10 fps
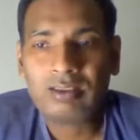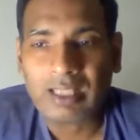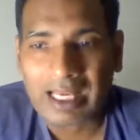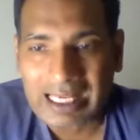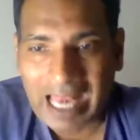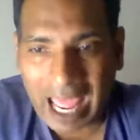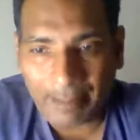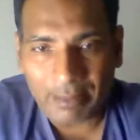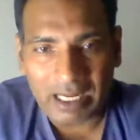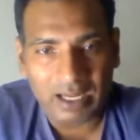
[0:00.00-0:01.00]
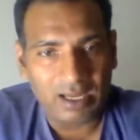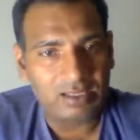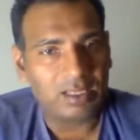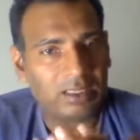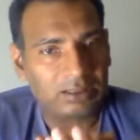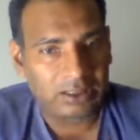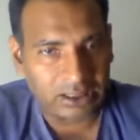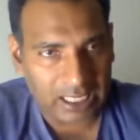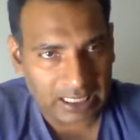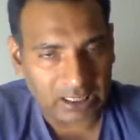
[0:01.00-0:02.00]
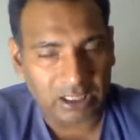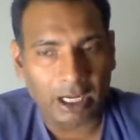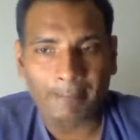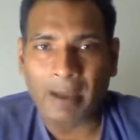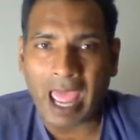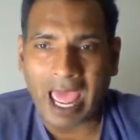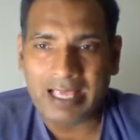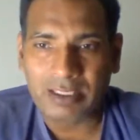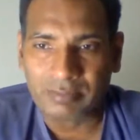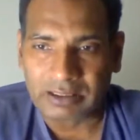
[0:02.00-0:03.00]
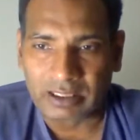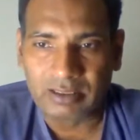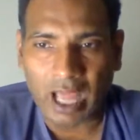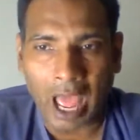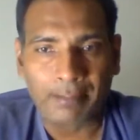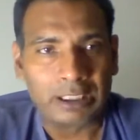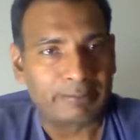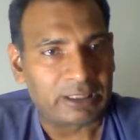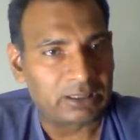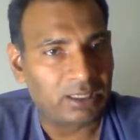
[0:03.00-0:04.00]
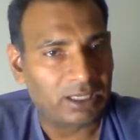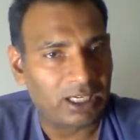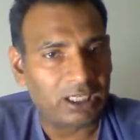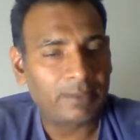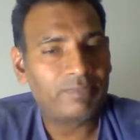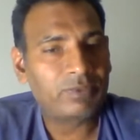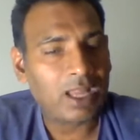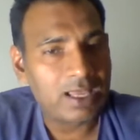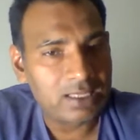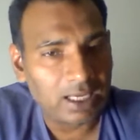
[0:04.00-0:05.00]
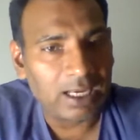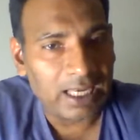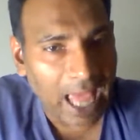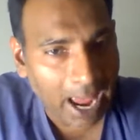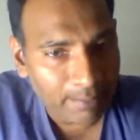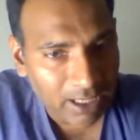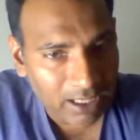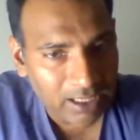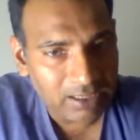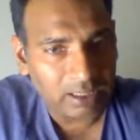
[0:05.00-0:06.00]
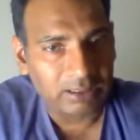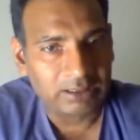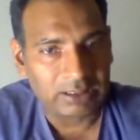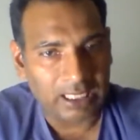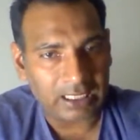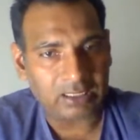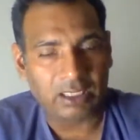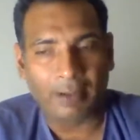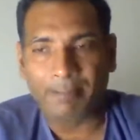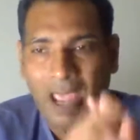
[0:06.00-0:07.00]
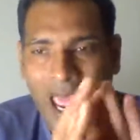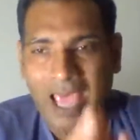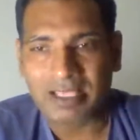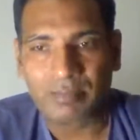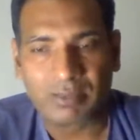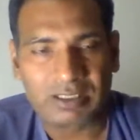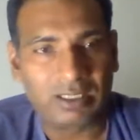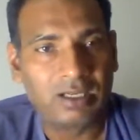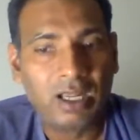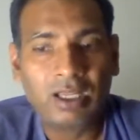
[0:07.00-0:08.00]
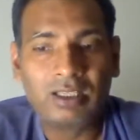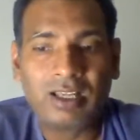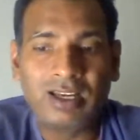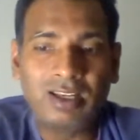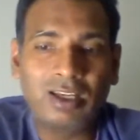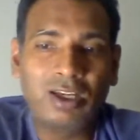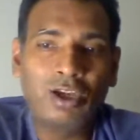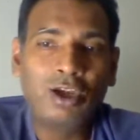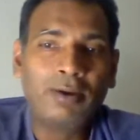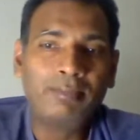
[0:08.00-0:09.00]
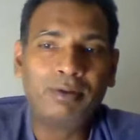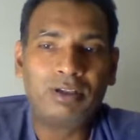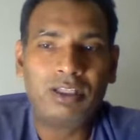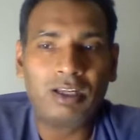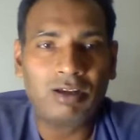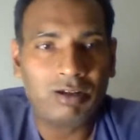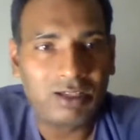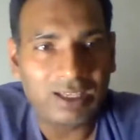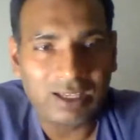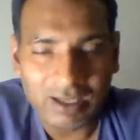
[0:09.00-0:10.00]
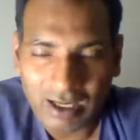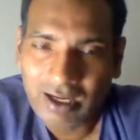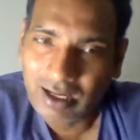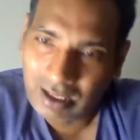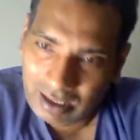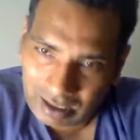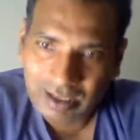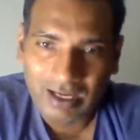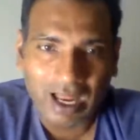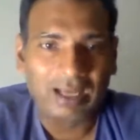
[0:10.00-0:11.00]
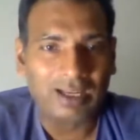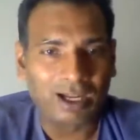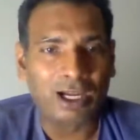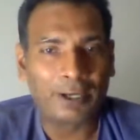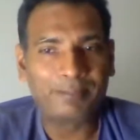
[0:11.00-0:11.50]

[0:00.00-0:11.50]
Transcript: the lamb is dressed up as mutton, I'm repeating again, the lamb is dressed up as mutton, yani ki buddhi gori lal laga,